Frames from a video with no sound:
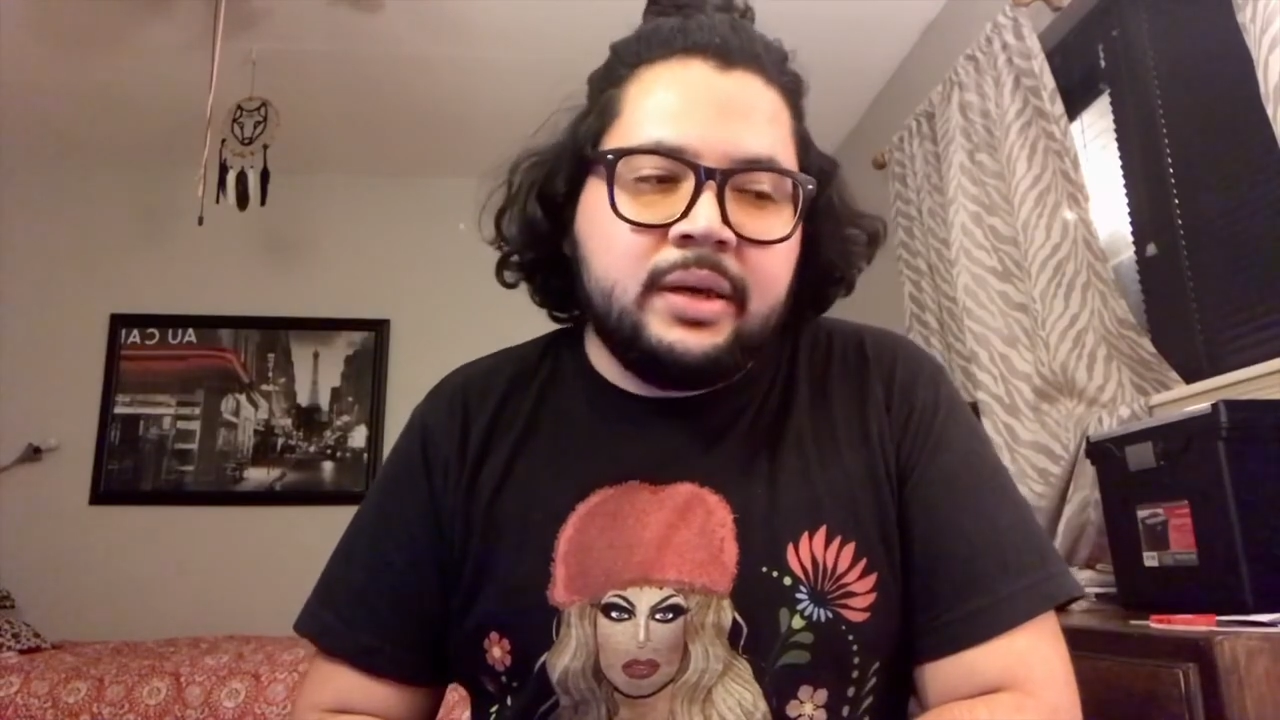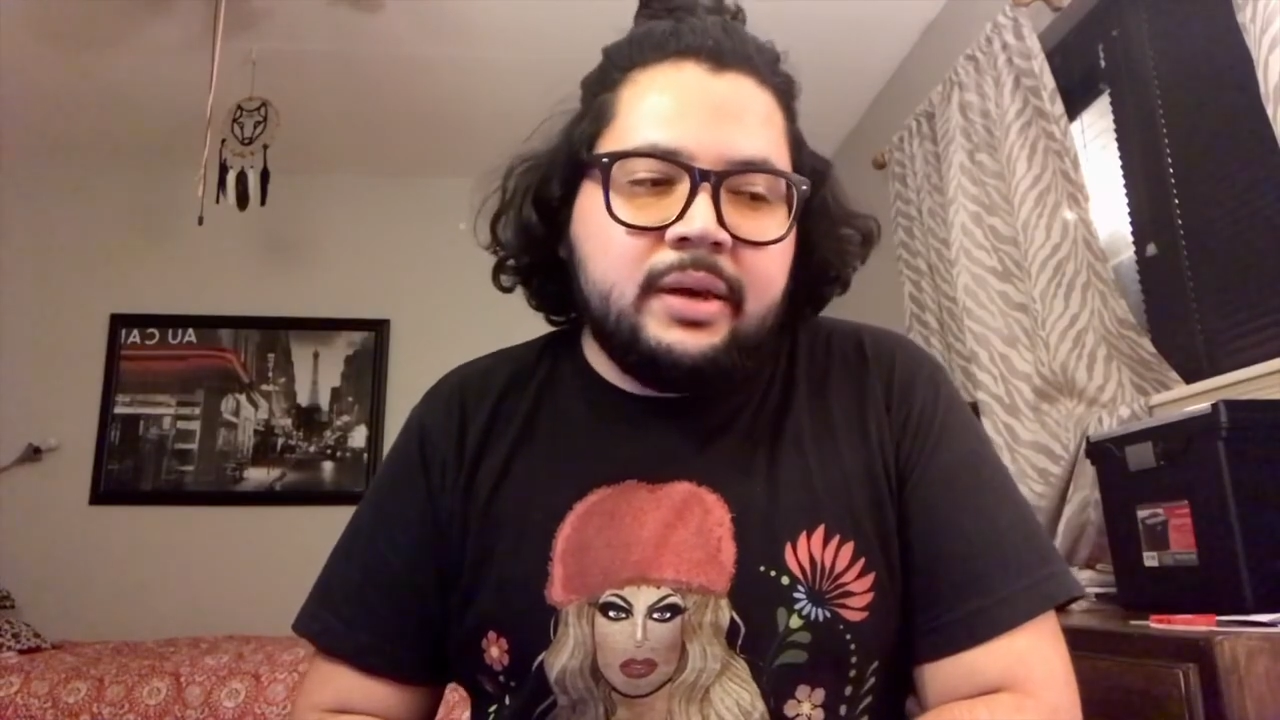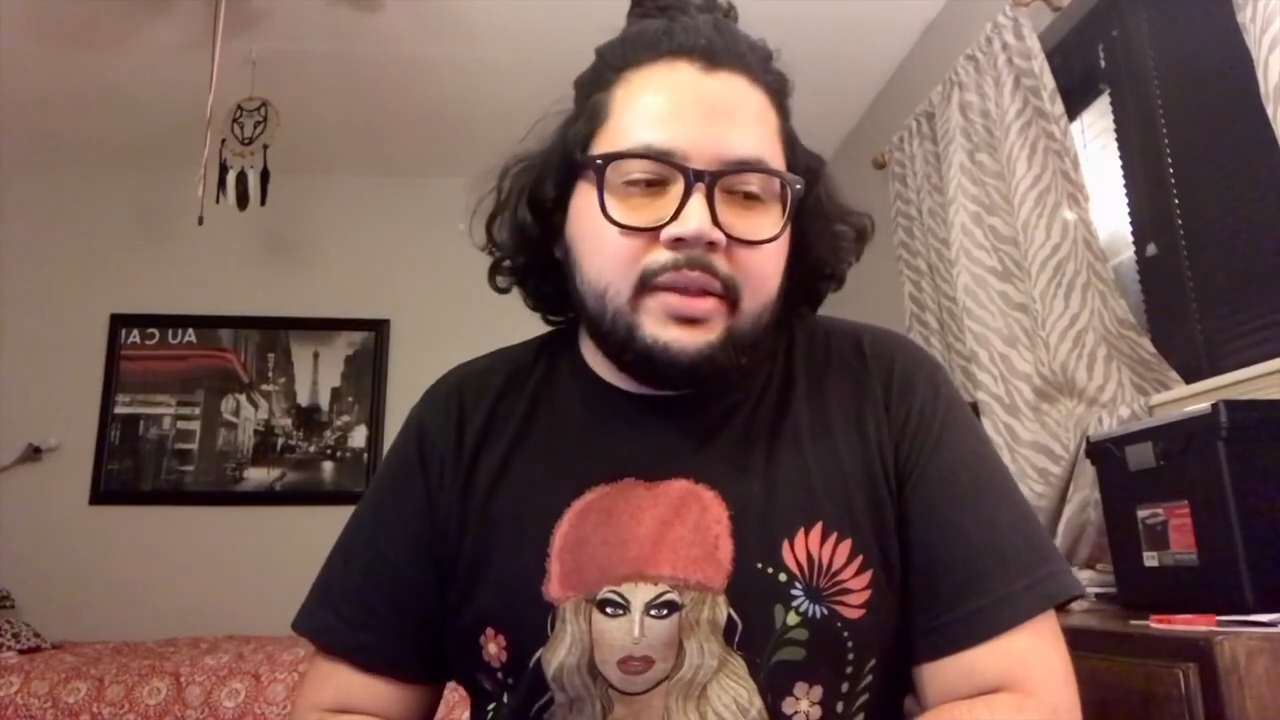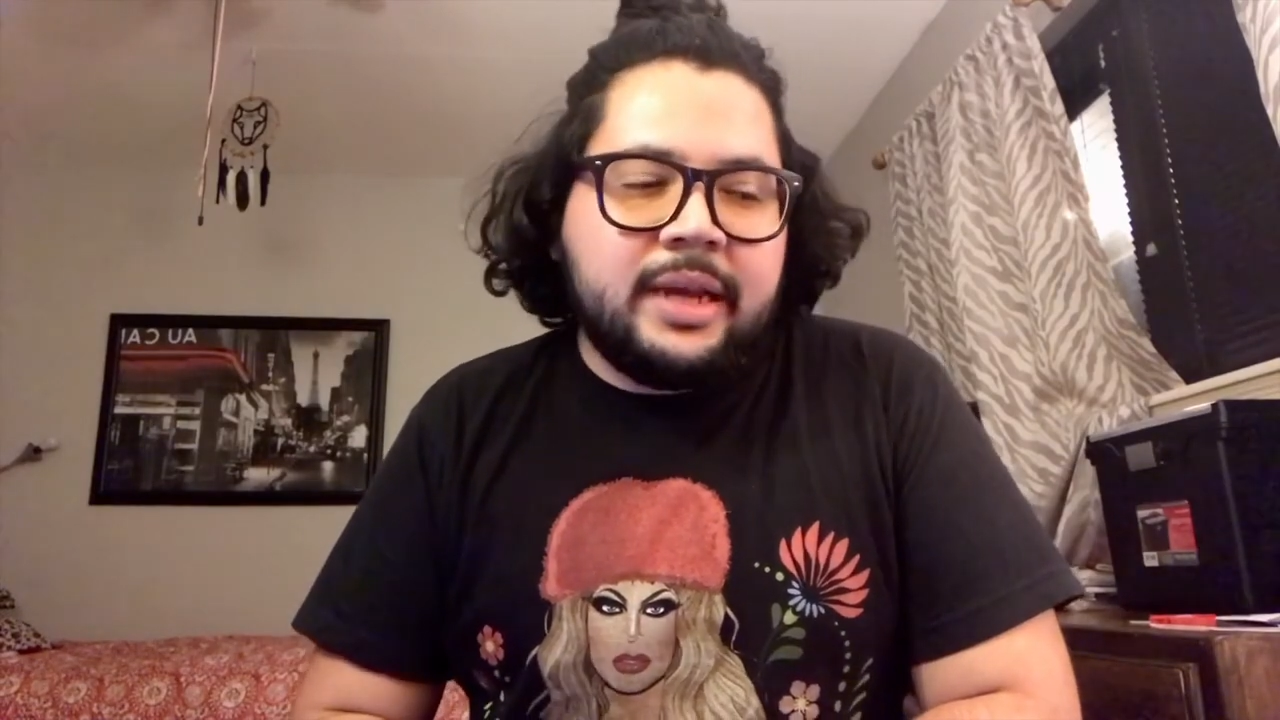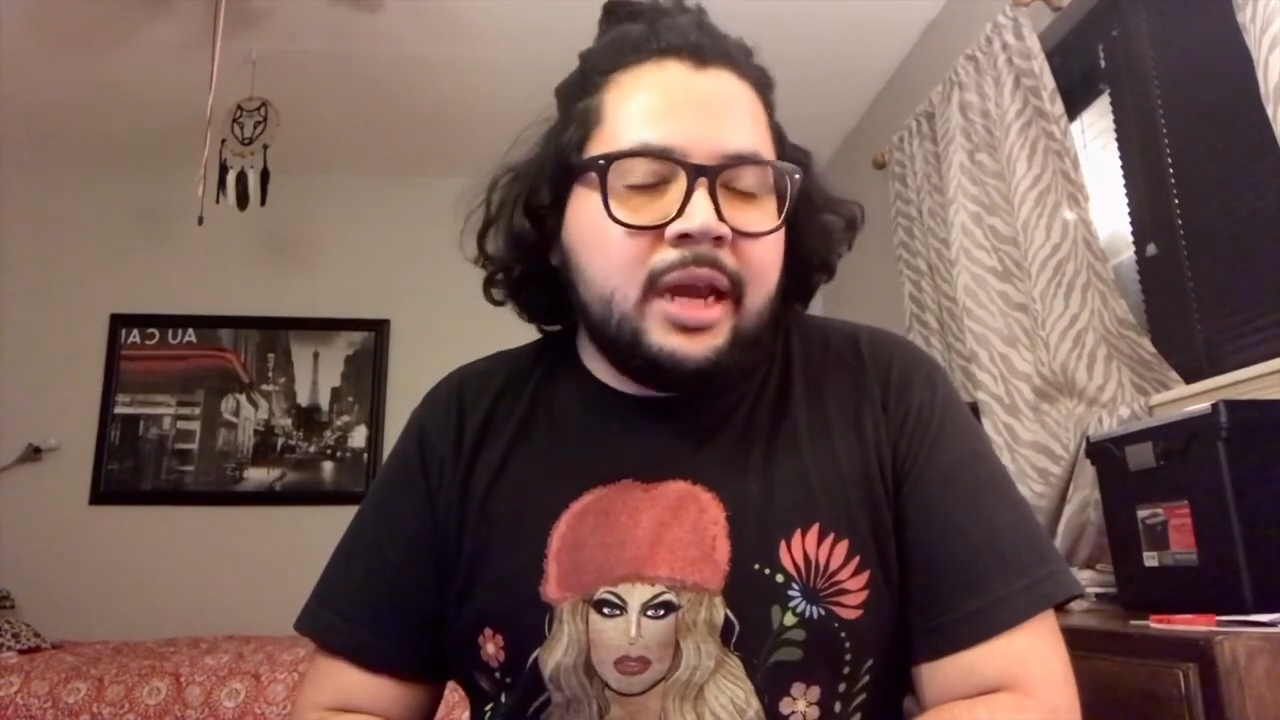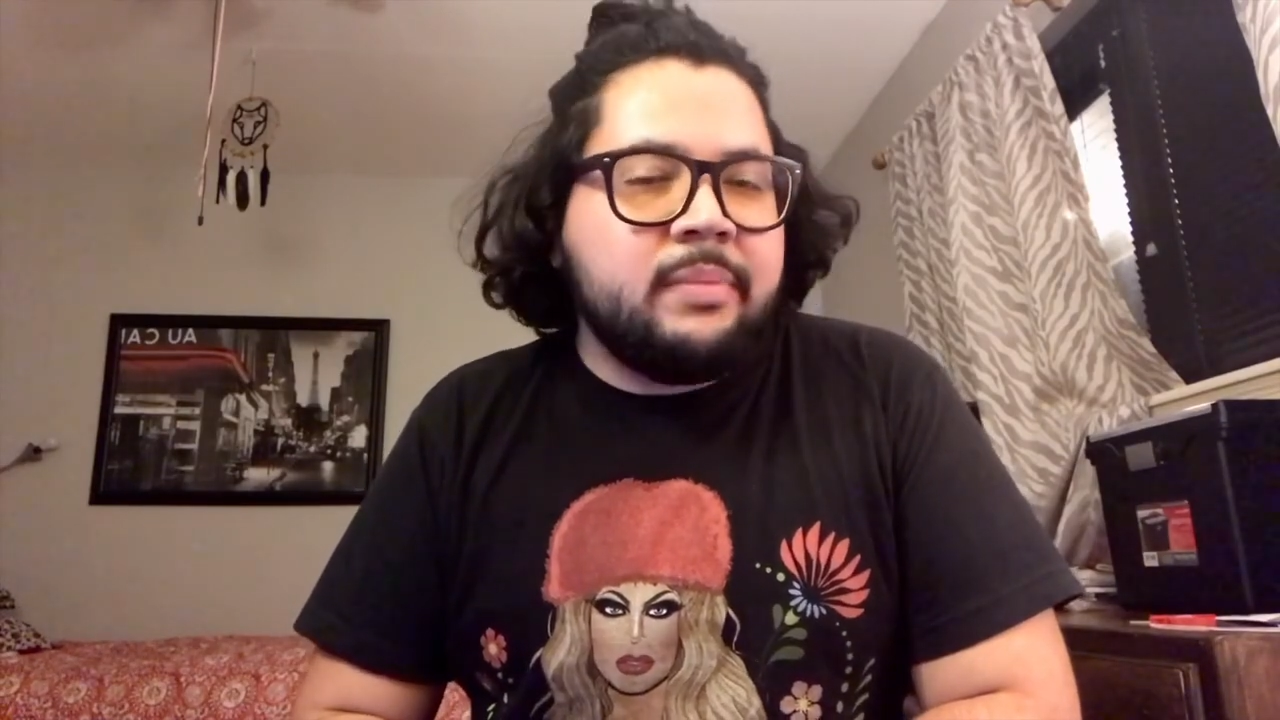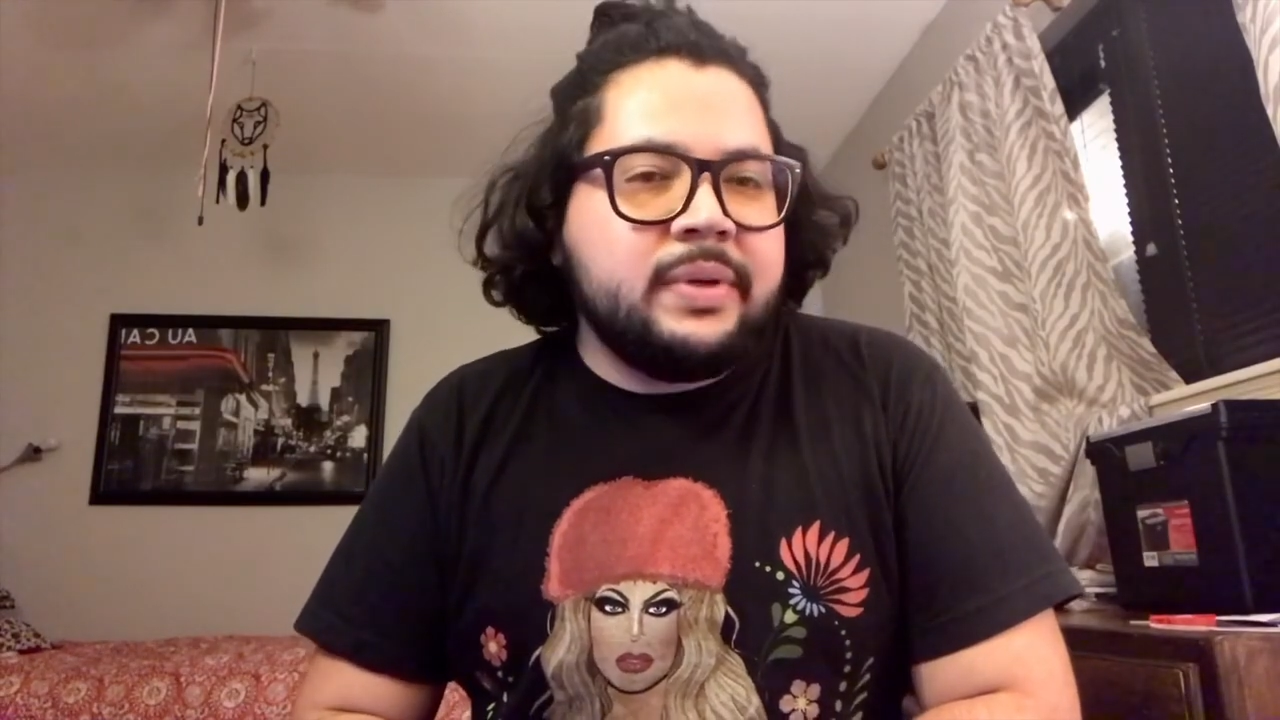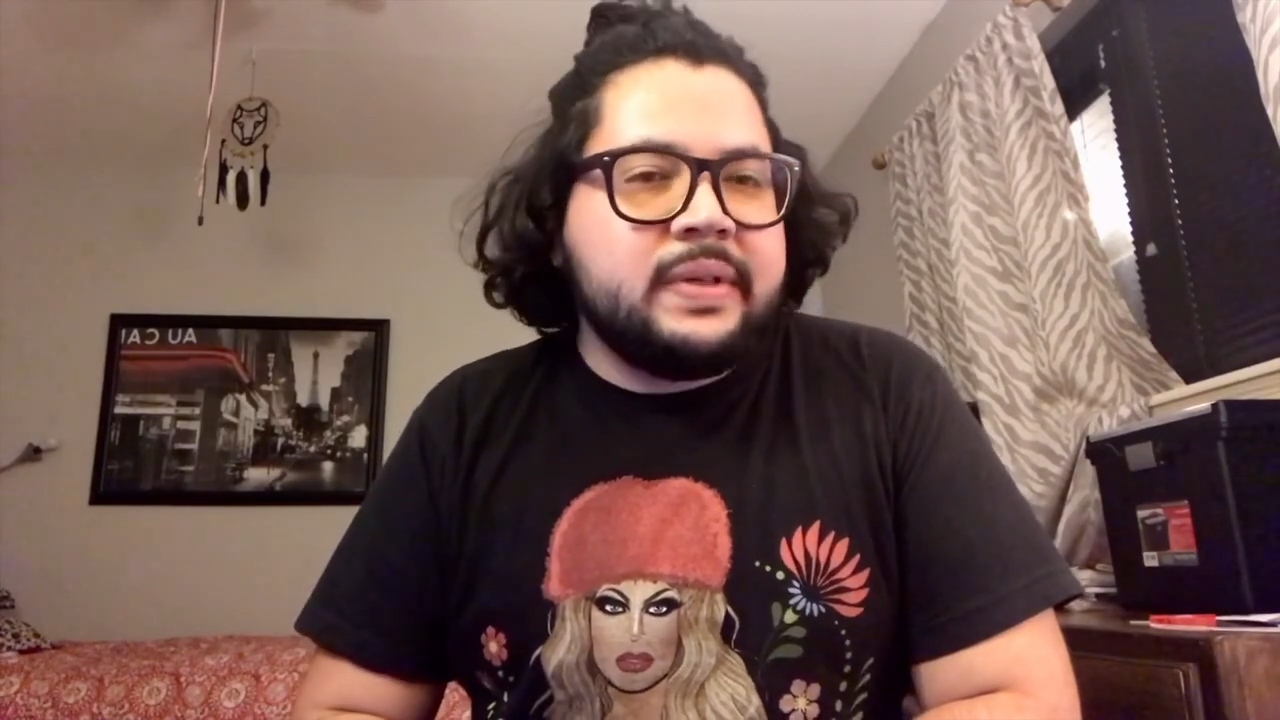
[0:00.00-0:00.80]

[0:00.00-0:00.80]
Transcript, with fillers: the campus